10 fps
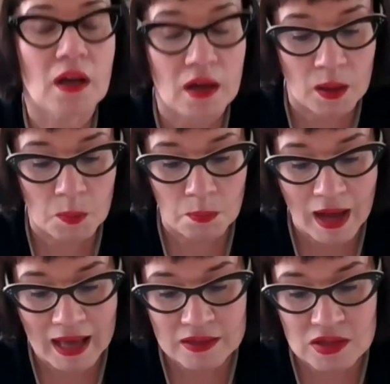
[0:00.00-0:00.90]

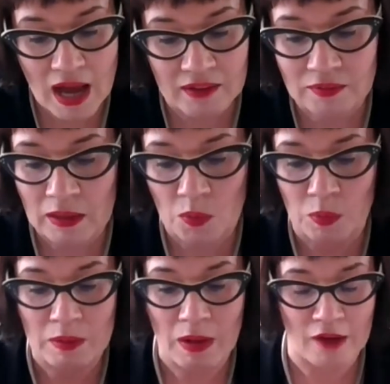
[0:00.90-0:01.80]
And I think
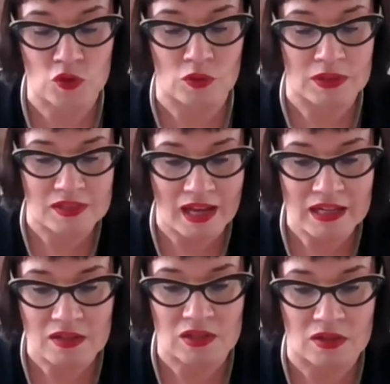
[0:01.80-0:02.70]
we have to
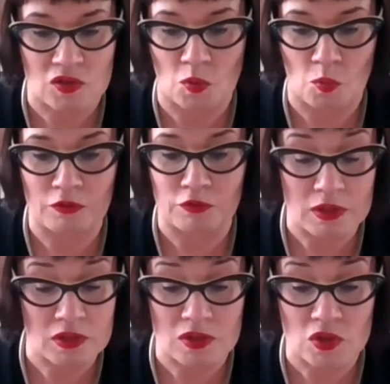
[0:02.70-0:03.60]
design a system where, for
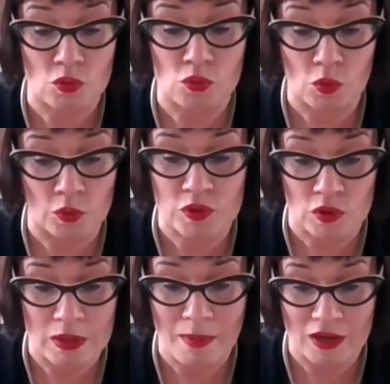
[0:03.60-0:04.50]
instance, you could
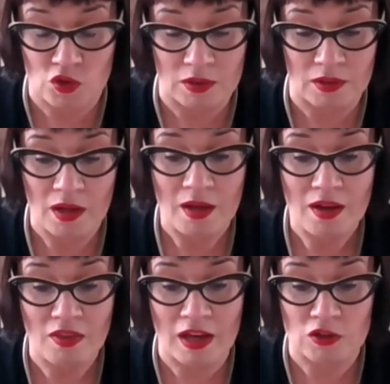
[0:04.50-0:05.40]
also imagine
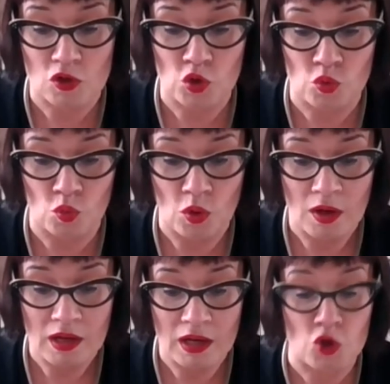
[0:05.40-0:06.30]
that you
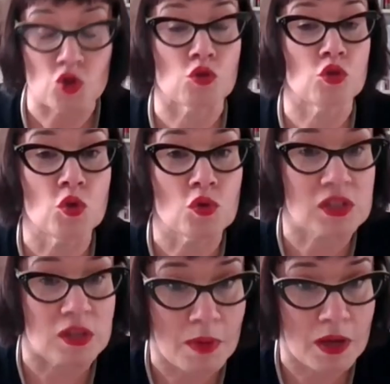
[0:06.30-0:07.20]

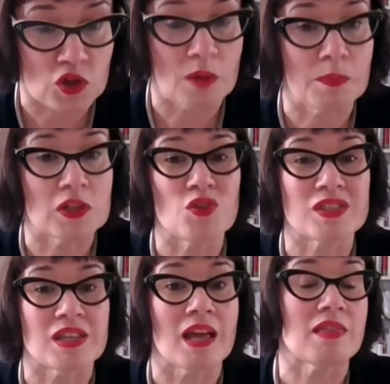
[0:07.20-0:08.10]
introduce the measure, but you
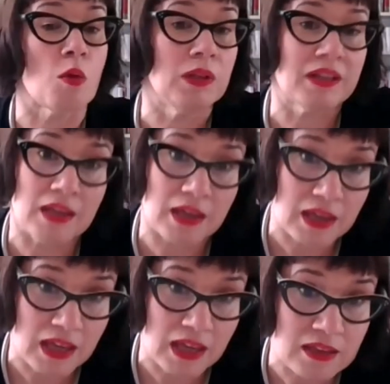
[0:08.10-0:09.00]
say they will
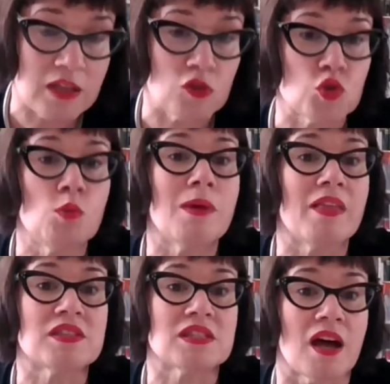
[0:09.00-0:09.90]
kick in 2
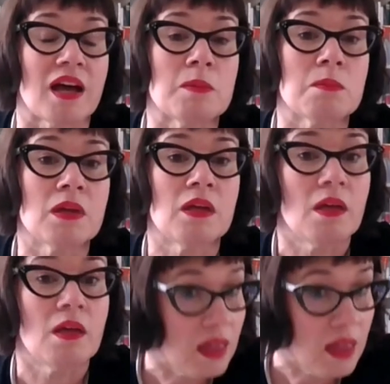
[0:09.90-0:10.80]
months' time
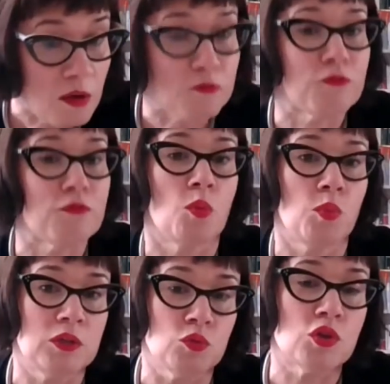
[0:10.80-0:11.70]
if
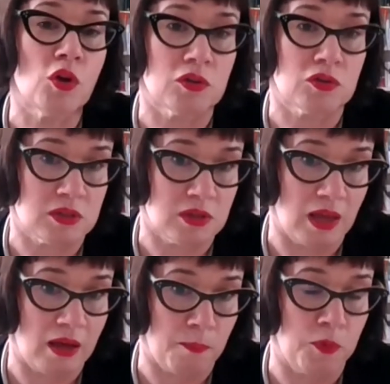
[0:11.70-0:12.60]
we do not
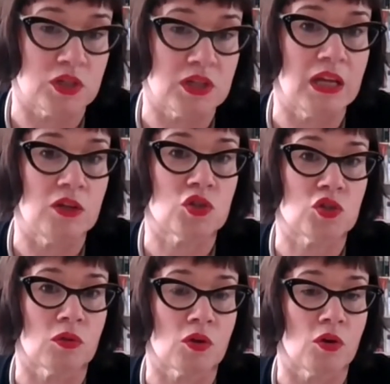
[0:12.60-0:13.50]
put an end
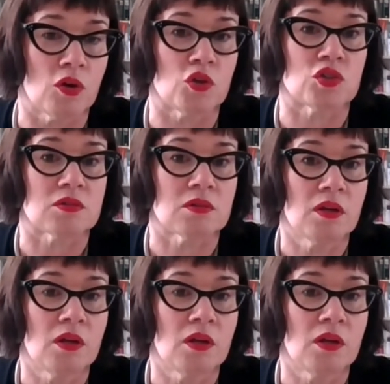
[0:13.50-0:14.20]
to the coercion.